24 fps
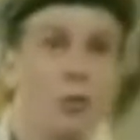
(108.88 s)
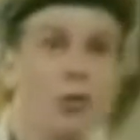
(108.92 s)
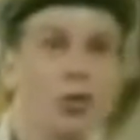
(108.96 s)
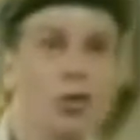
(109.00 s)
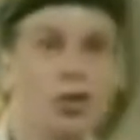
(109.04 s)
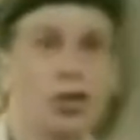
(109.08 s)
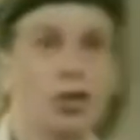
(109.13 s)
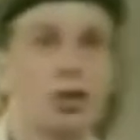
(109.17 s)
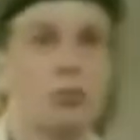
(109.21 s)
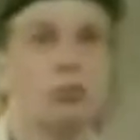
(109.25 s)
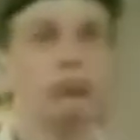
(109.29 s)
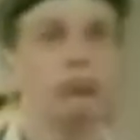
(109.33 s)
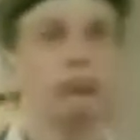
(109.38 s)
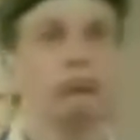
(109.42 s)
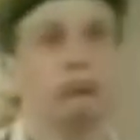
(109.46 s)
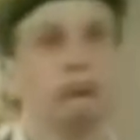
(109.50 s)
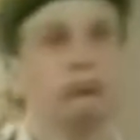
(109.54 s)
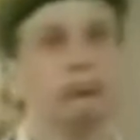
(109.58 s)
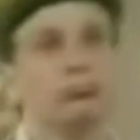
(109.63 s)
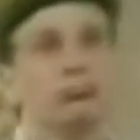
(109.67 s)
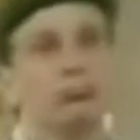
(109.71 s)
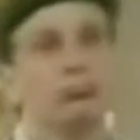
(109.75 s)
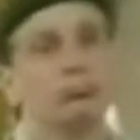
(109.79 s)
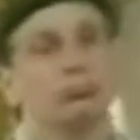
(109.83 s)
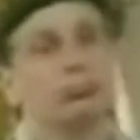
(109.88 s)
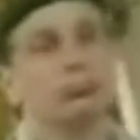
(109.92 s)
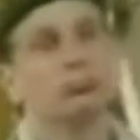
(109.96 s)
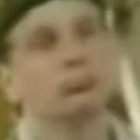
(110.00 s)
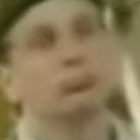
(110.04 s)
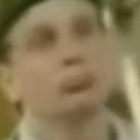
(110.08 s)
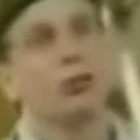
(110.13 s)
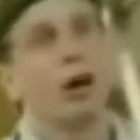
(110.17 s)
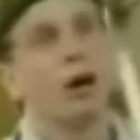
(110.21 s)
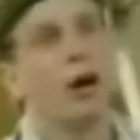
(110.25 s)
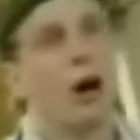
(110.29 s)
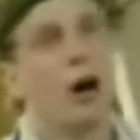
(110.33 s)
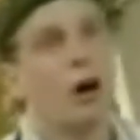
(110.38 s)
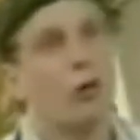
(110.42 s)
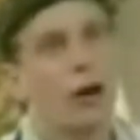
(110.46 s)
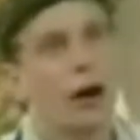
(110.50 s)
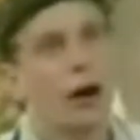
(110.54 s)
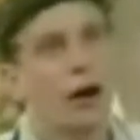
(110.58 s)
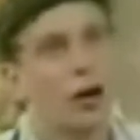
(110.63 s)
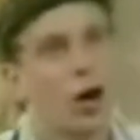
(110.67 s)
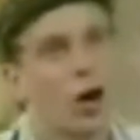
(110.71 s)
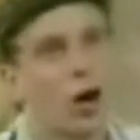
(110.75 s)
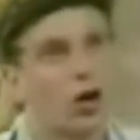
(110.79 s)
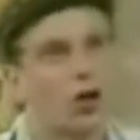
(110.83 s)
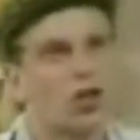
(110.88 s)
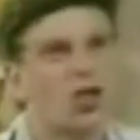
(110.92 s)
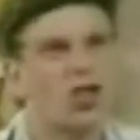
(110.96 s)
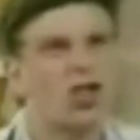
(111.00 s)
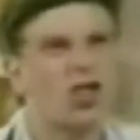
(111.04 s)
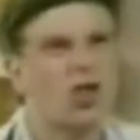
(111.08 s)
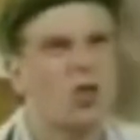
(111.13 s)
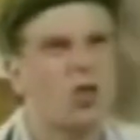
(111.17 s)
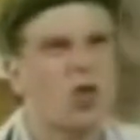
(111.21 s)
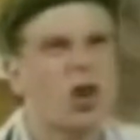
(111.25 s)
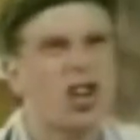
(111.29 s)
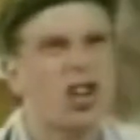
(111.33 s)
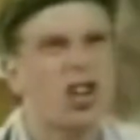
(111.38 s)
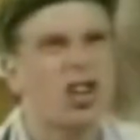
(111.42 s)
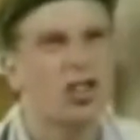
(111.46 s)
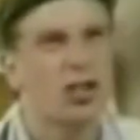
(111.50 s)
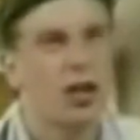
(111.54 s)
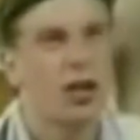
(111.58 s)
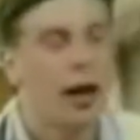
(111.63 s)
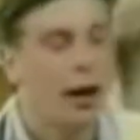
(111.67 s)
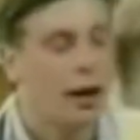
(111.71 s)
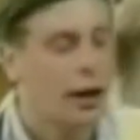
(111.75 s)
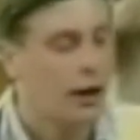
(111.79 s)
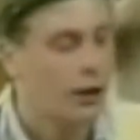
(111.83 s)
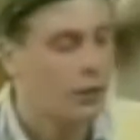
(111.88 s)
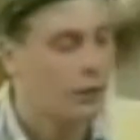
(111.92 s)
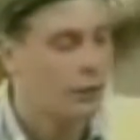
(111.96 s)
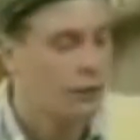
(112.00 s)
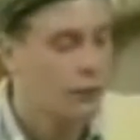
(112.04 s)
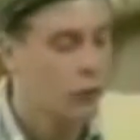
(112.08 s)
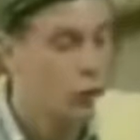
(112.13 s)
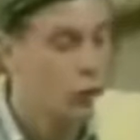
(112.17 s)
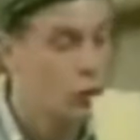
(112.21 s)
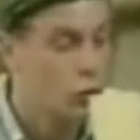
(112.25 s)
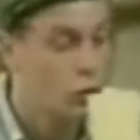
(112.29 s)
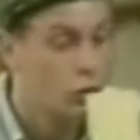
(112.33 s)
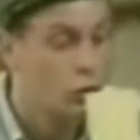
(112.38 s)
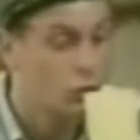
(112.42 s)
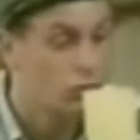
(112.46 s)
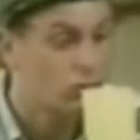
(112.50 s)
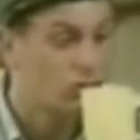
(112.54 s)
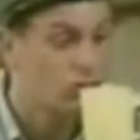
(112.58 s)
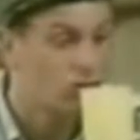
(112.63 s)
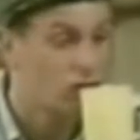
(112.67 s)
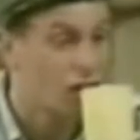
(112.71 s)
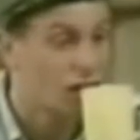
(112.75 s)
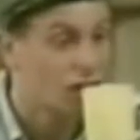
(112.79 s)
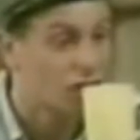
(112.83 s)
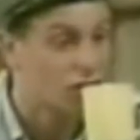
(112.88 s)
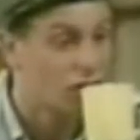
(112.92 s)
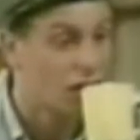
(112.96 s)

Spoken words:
rolls. Well, I reckon I could squeeze that in for